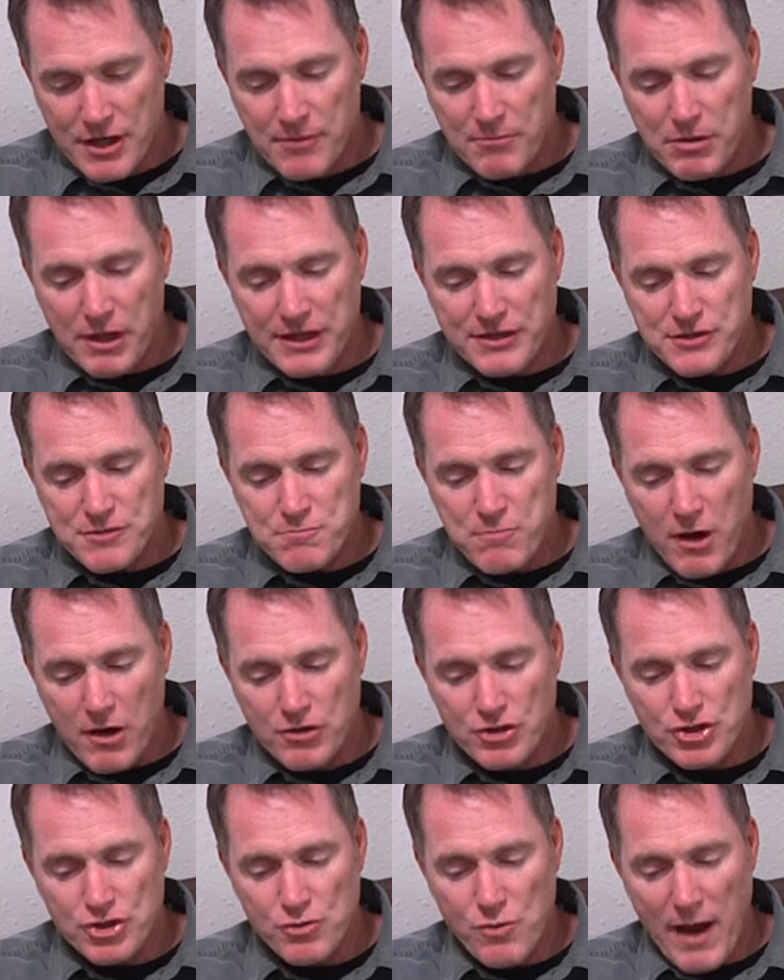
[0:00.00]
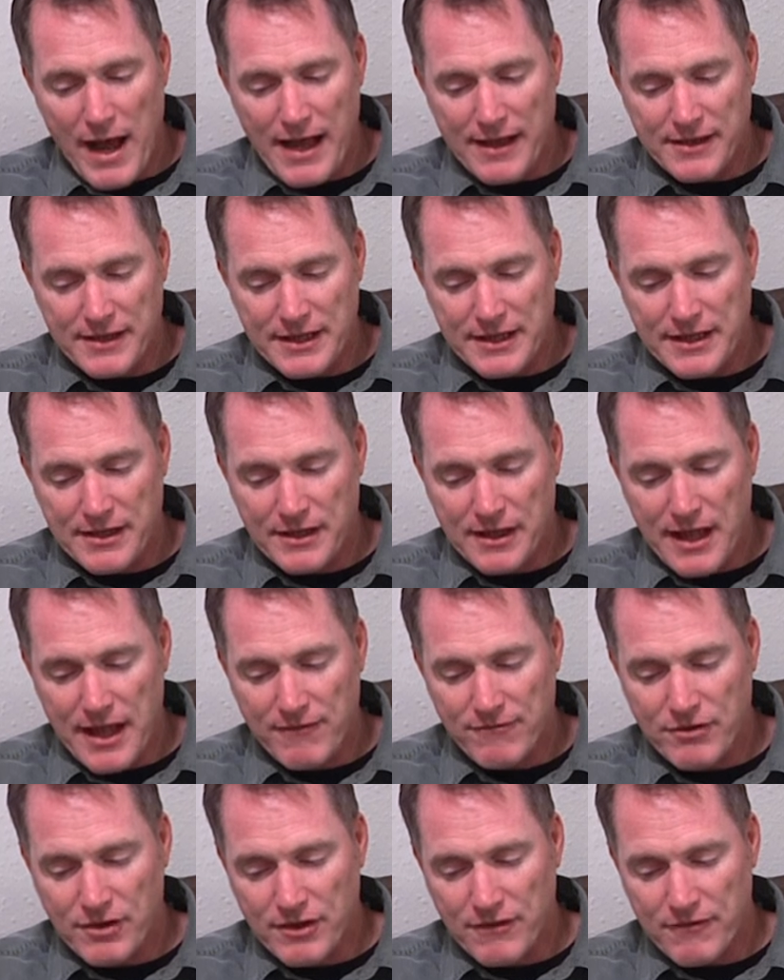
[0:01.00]
placed punctuality a
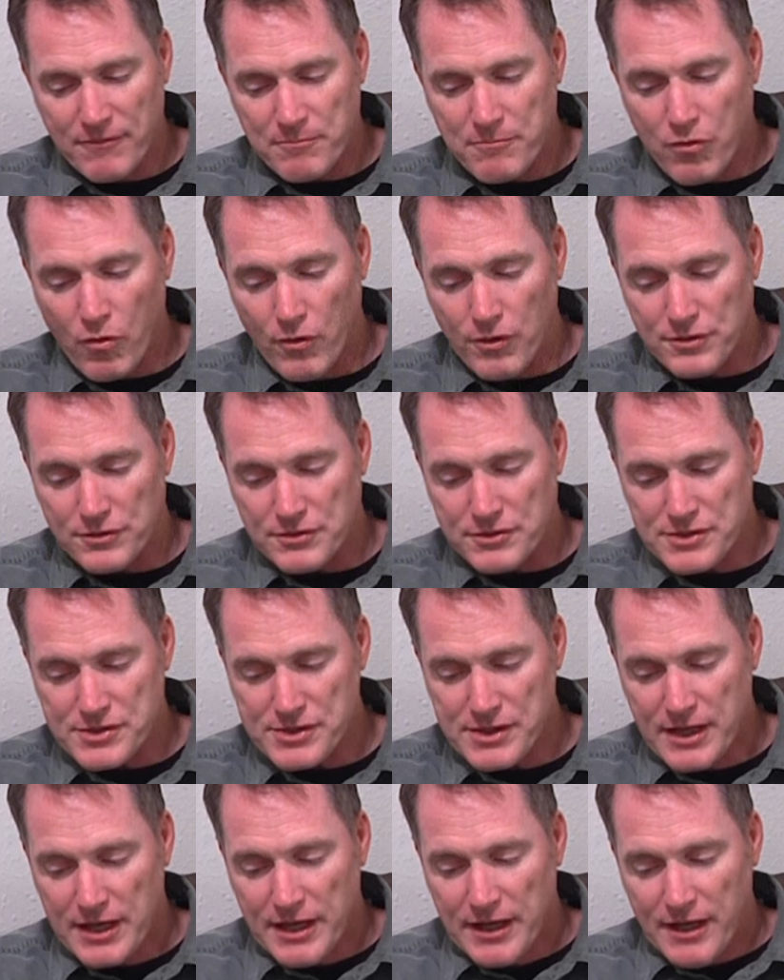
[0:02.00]
level of importance